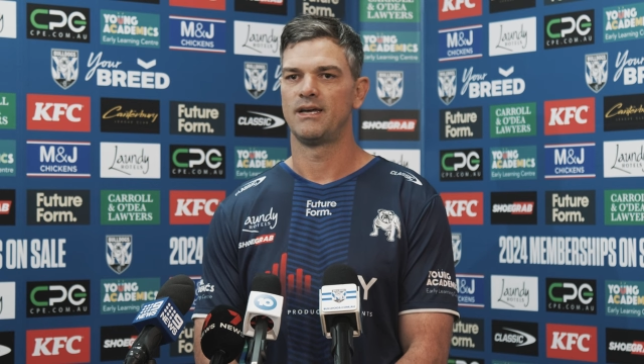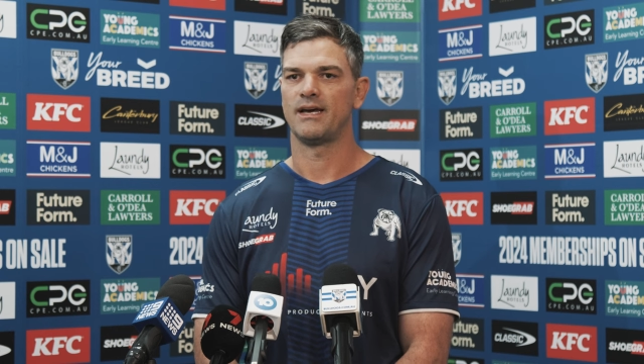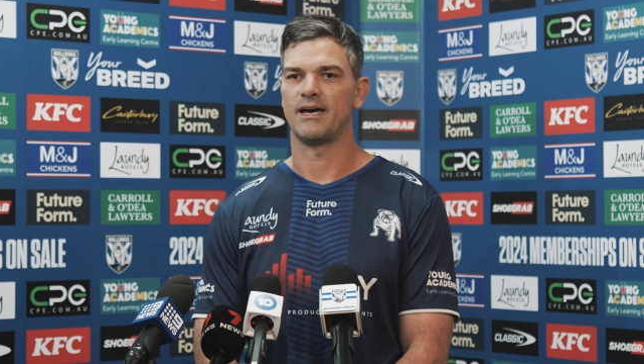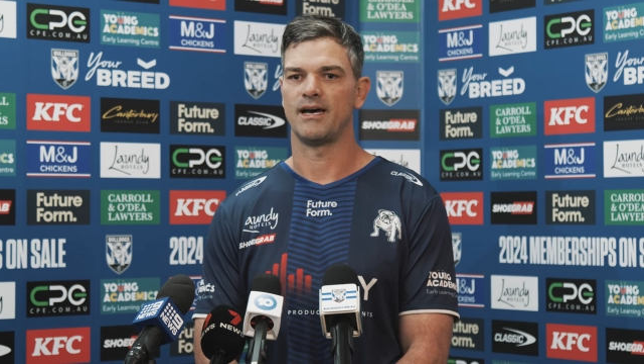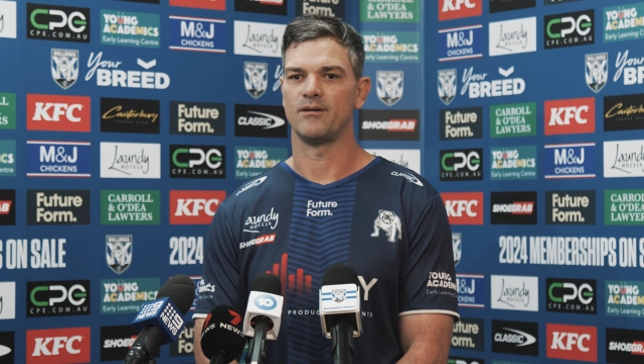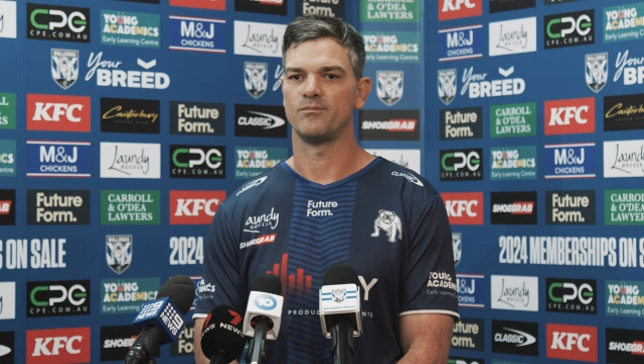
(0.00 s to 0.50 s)

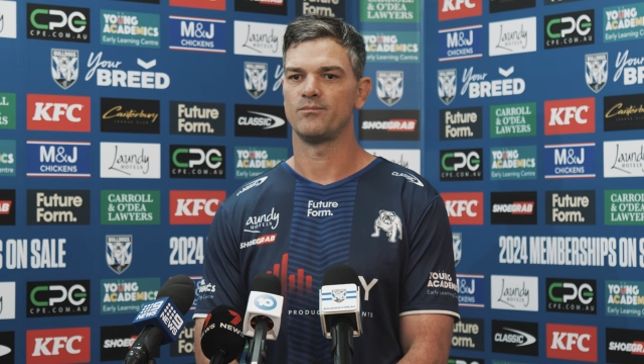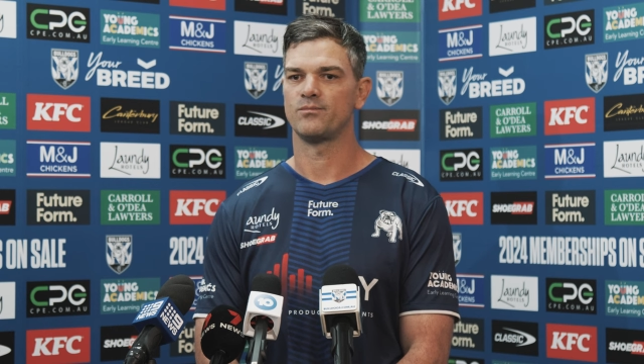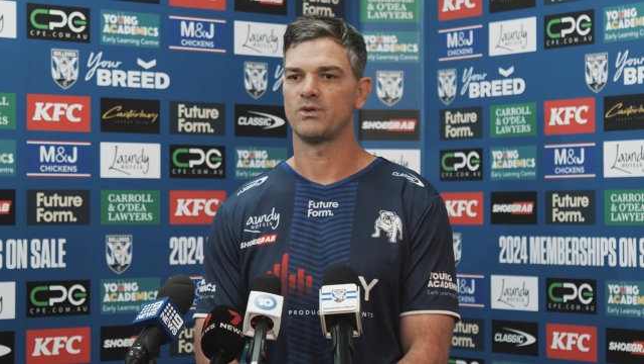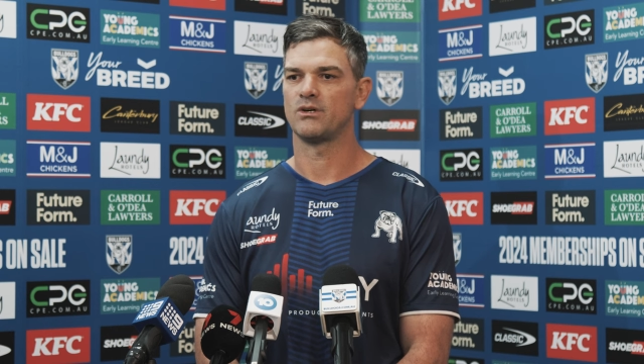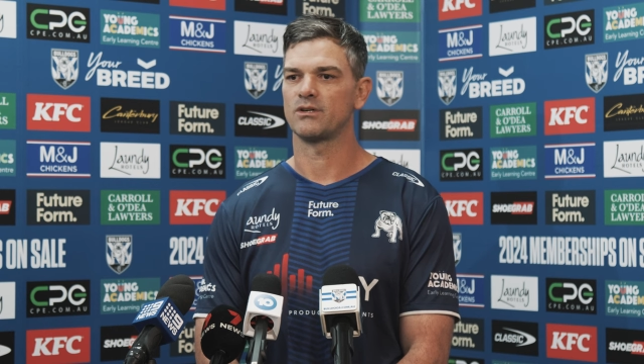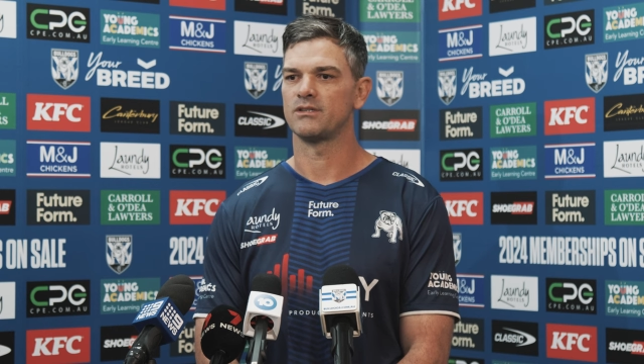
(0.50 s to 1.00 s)

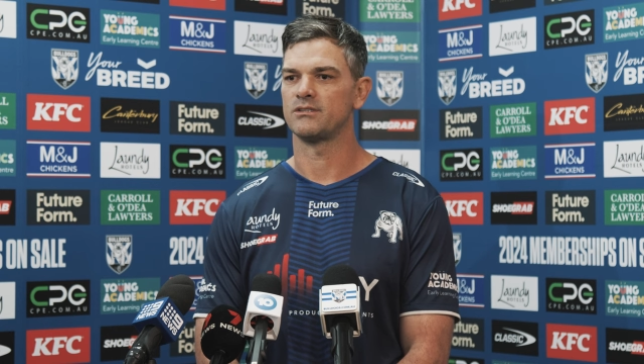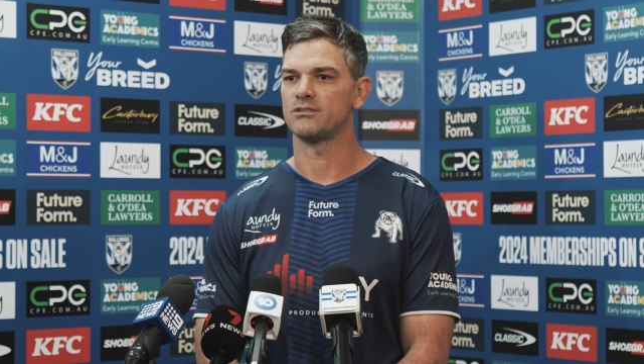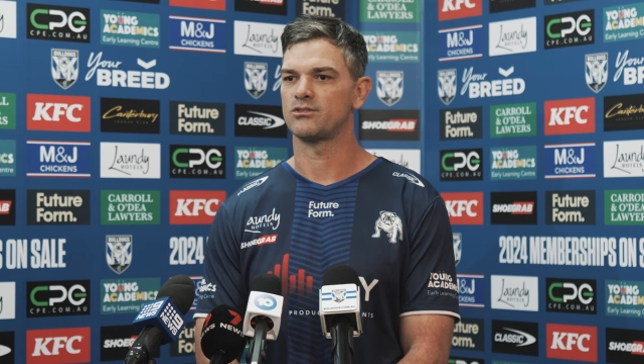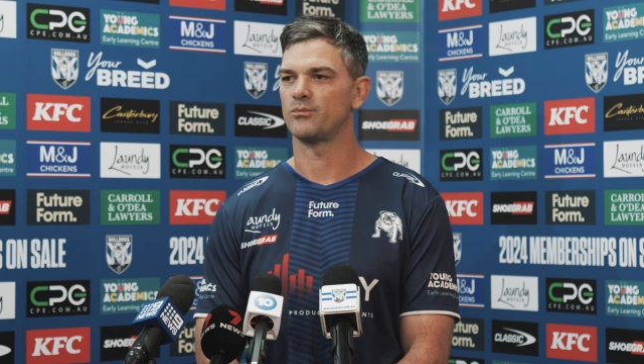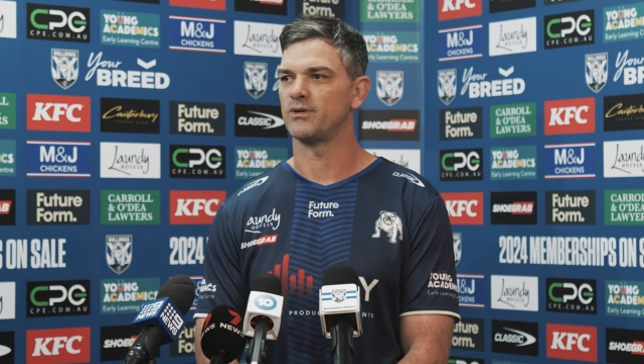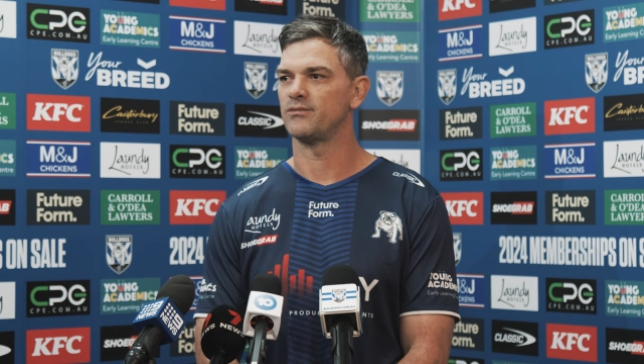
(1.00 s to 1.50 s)
we're not going to
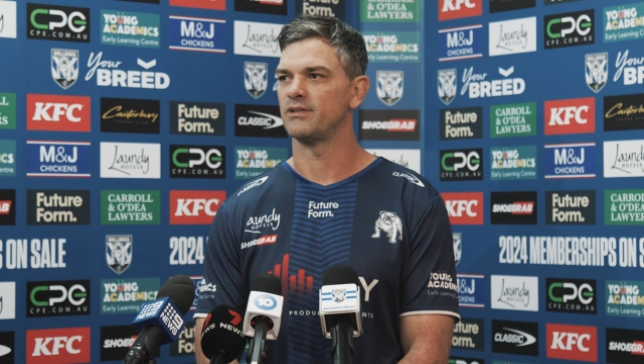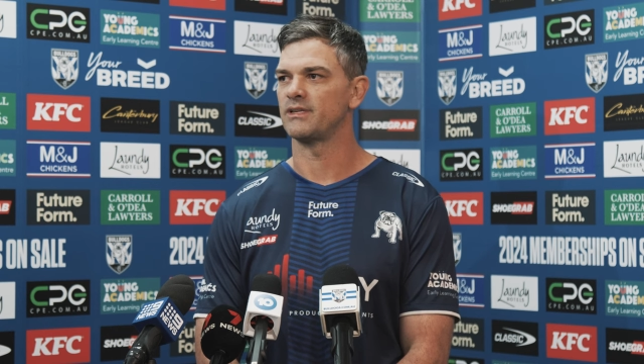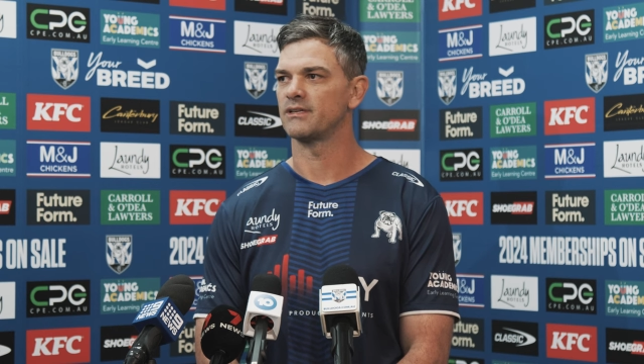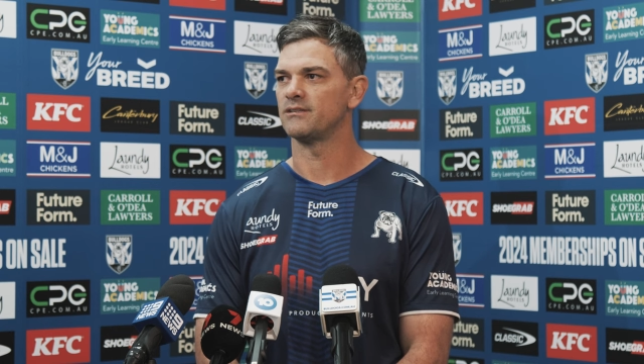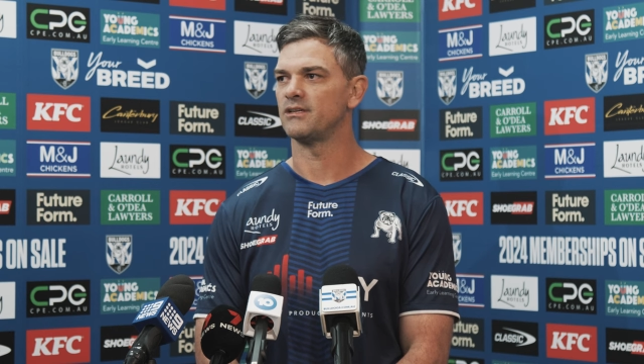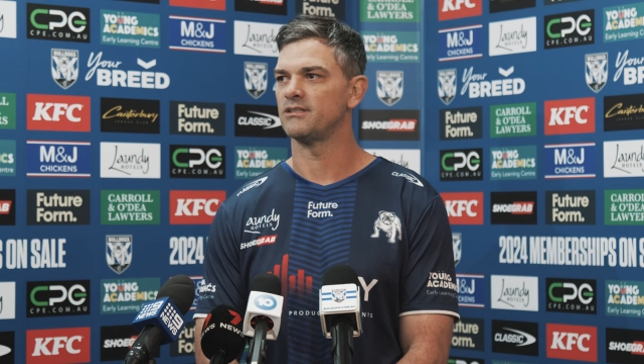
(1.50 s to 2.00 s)
just drop
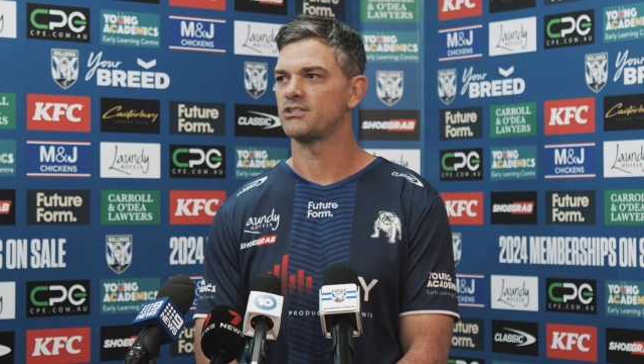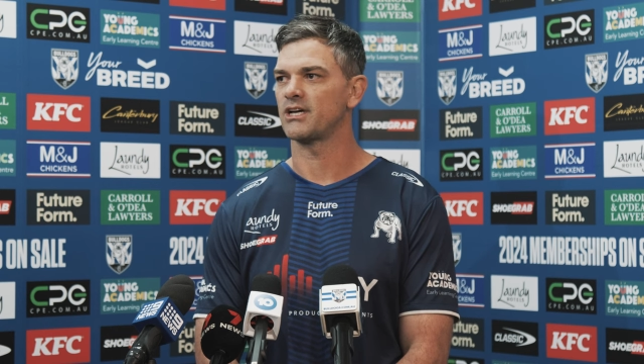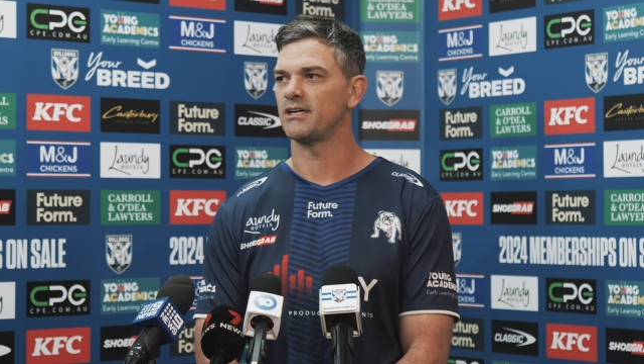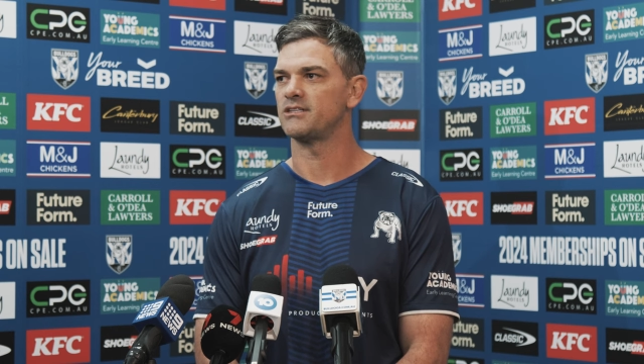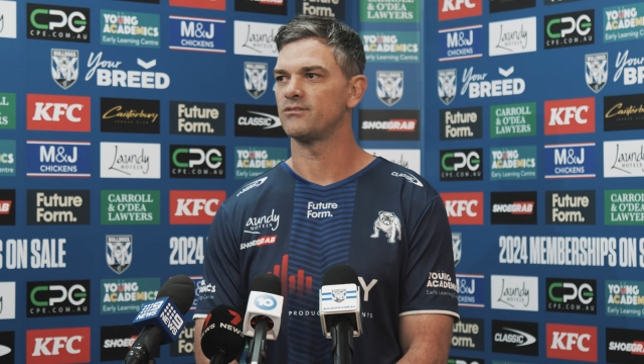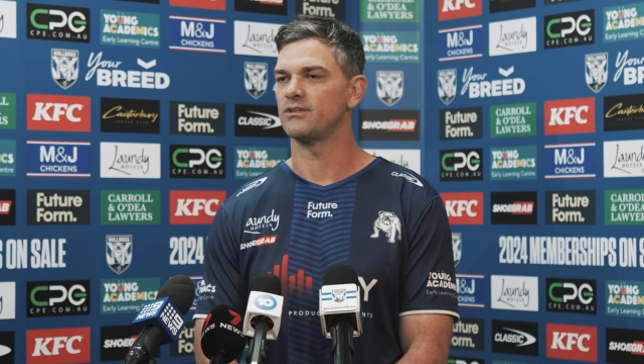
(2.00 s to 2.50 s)
everything and
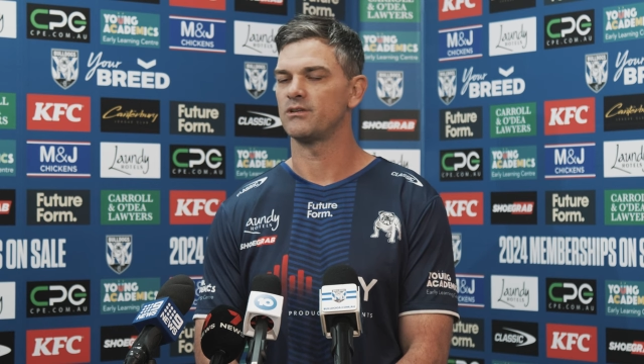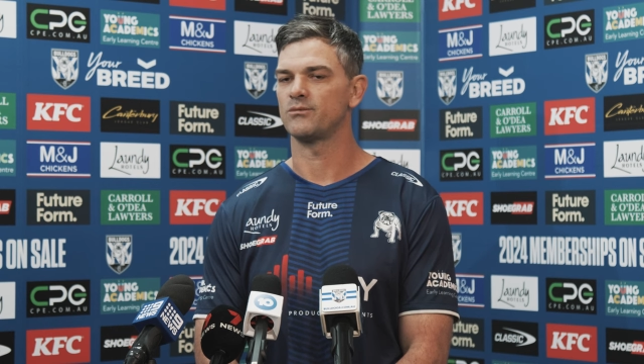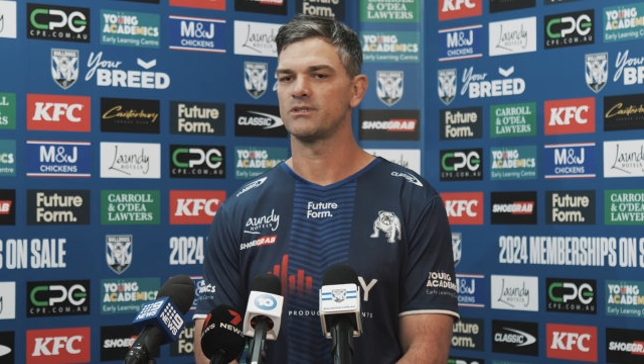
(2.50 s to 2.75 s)
change everything.